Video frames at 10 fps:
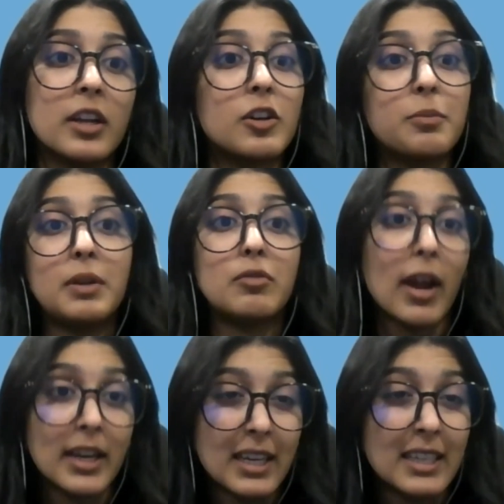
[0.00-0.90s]
It could be
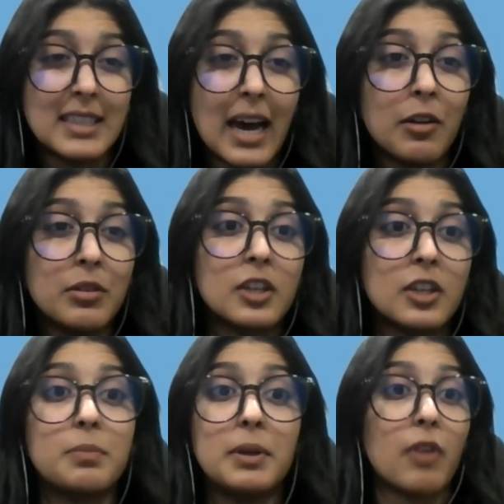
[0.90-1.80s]
writing it down. It
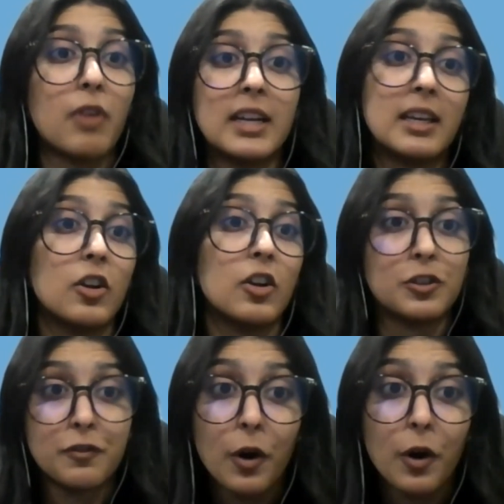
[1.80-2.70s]
could be writing it on
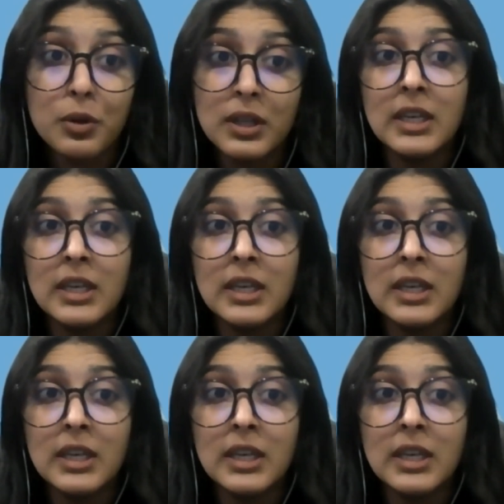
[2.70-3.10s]
your phone,